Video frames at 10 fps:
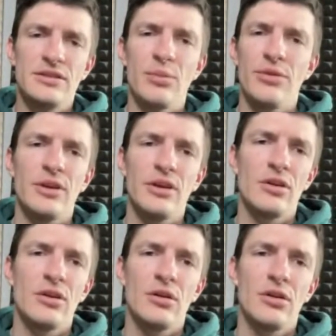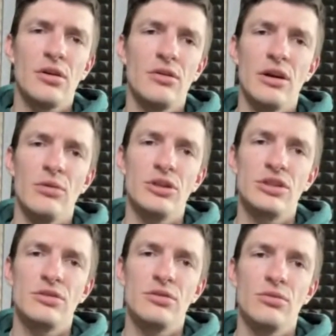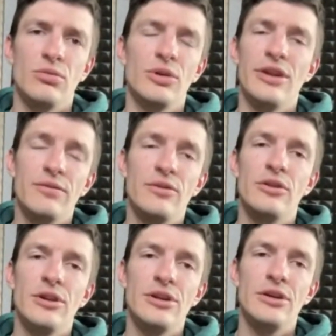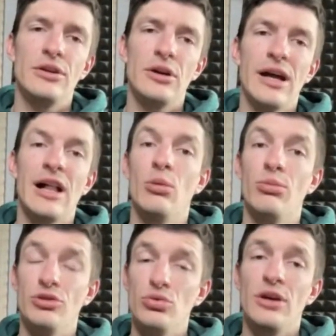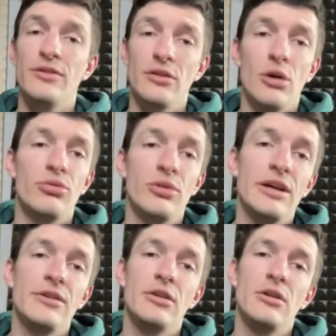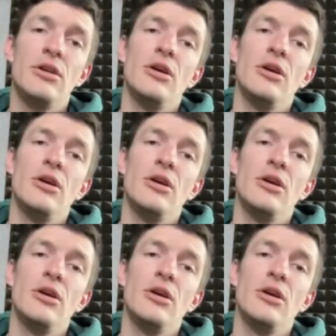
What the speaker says: something which will definitely help you as an operator